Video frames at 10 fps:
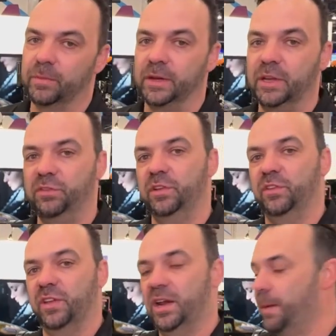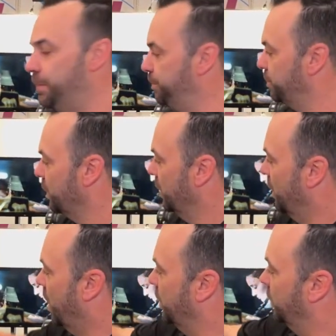and easy to set up.
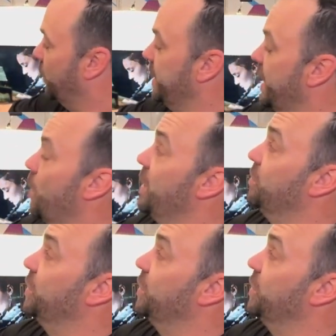Right now we have our